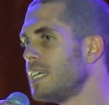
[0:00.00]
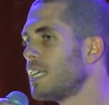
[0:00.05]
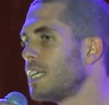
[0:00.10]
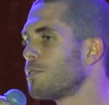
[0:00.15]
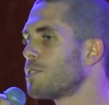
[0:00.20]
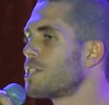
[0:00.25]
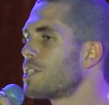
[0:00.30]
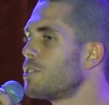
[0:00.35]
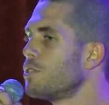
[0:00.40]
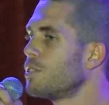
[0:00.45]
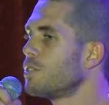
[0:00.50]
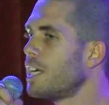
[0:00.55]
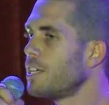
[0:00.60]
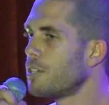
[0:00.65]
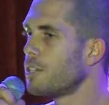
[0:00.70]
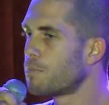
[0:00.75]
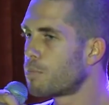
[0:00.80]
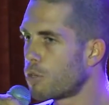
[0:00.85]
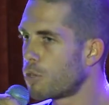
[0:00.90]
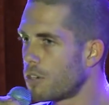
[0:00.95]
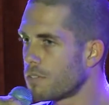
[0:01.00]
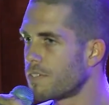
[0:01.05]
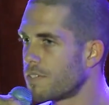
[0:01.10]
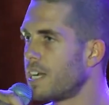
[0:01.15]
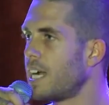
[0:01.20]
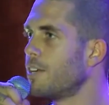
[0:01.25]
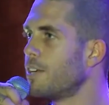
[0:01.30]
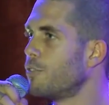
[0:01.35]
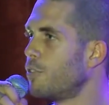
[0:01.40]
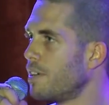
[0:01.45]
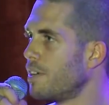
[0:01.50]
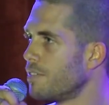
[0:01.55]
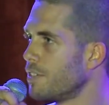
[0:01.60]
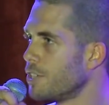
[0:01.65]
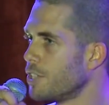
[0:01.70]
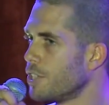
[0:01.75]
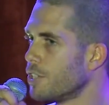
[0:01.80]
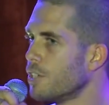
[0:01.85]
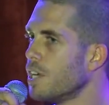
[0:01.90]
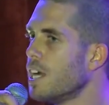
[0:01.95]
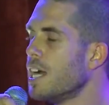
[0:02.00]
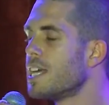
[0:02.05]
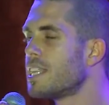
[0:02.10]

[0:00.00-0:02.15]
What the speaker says: that will still get you profit and revenue.